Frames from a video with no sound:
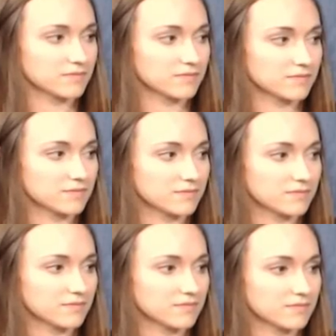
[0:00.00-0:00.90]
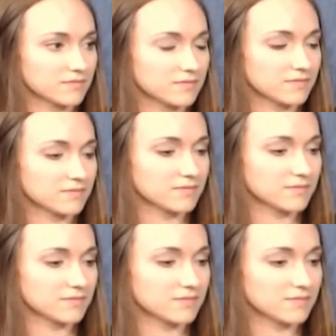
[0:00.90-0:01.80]

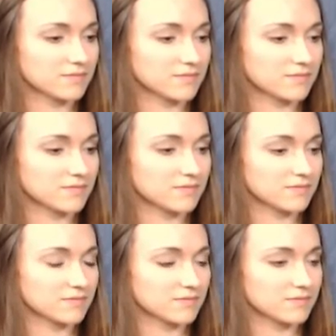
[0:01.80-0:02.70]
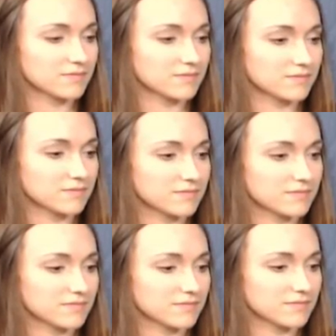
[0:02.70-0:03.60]

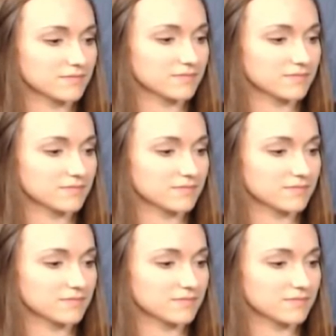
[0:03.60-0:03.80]
(silent)